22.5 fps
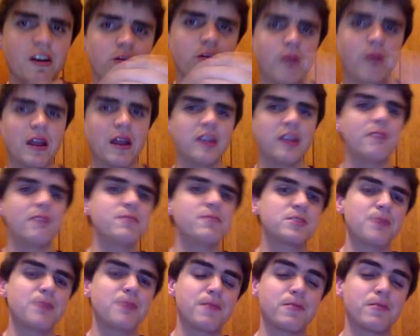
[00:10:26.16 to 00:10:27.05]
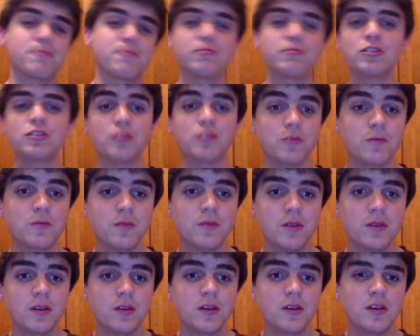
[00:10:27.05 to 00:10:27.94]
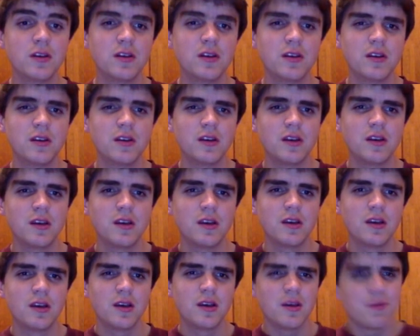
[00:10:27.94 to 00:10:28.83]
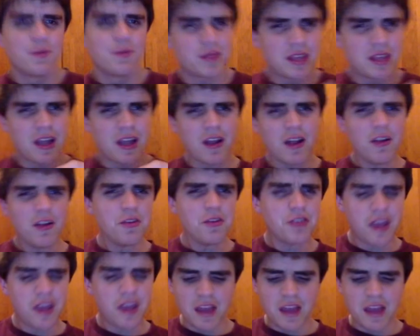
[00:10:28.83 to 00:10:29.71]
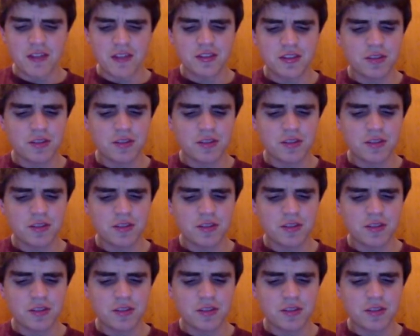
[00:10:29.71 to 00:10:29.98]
red litmus paper, blue. But the other thing, and there's a